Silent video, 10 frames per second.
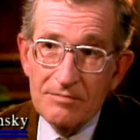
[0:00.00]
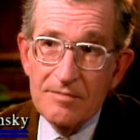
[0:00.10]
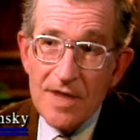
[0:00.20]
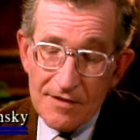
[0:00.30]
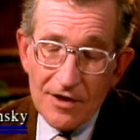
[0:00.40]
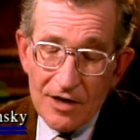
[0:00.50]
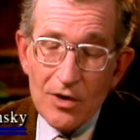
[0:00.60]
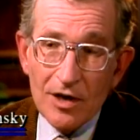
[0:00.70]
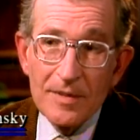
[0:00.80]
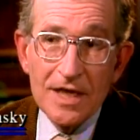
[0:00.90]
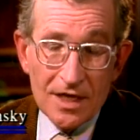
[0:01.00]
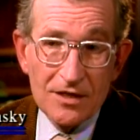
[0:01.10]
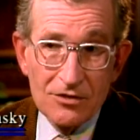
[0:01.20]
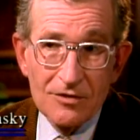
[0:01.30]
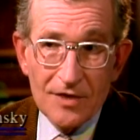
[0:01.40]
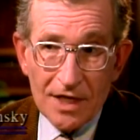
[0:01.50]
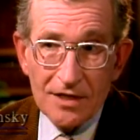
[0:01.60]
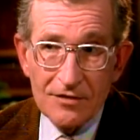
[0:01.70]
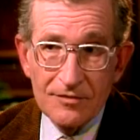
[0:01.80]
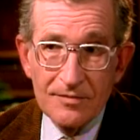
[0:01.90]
may very well be not too effective.